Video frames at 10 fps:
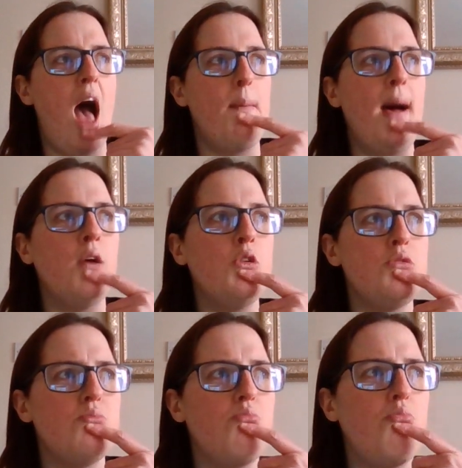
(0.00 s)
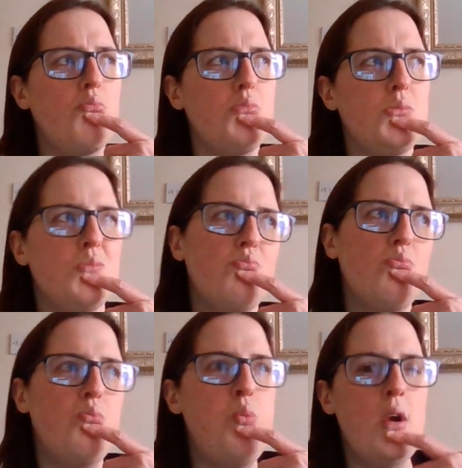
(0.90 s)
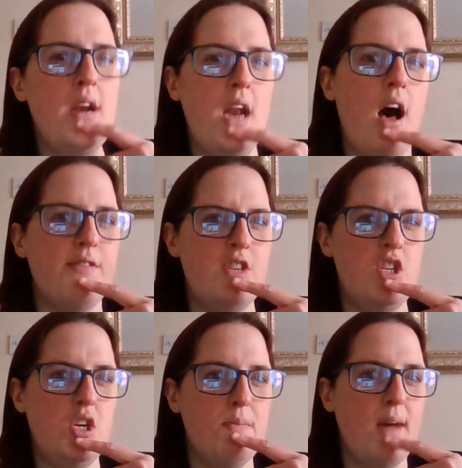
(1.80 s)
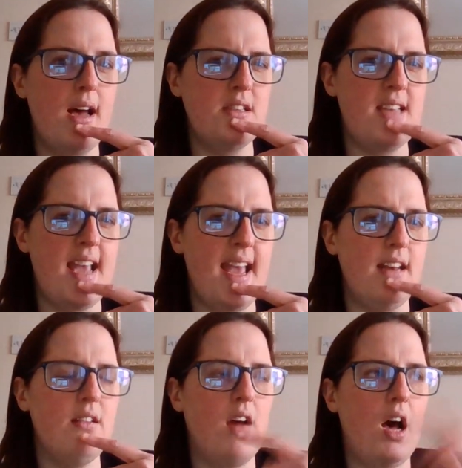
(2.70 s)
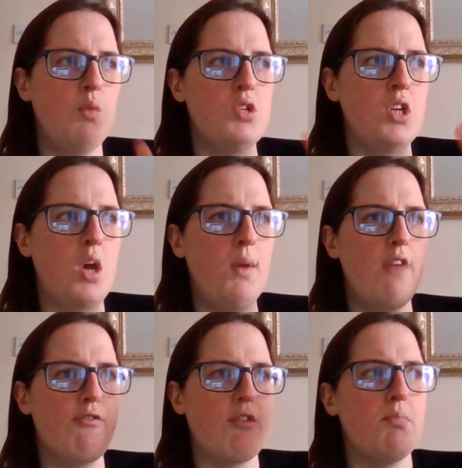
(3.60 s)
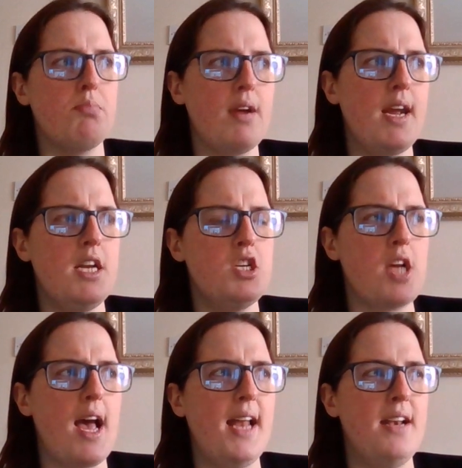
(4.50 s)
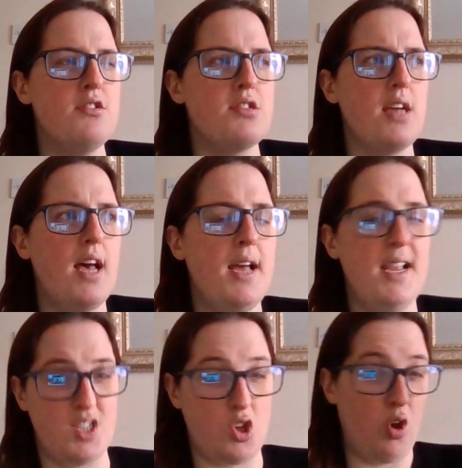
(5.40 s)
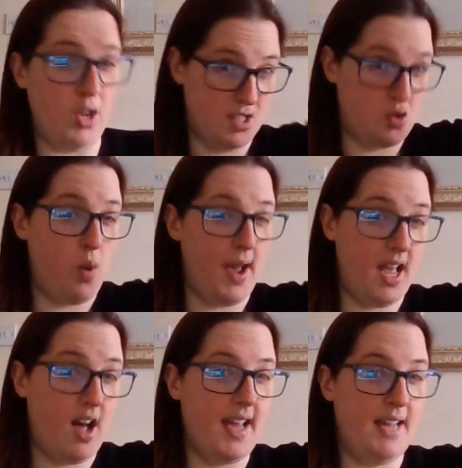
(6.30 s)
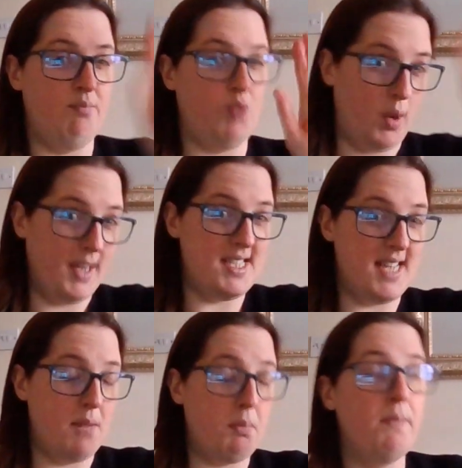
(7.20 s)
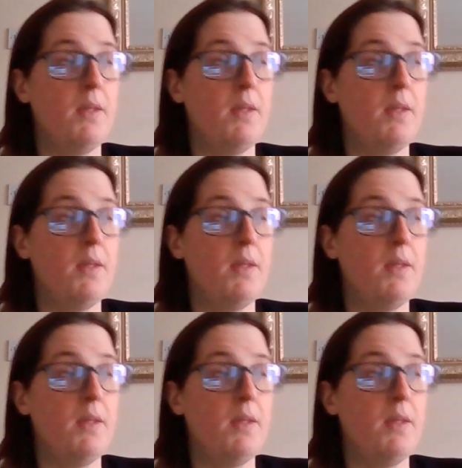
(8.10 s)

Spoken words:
About 1.5 to 2 miles in, I was going over a bridge, and it's quite high, quite steep,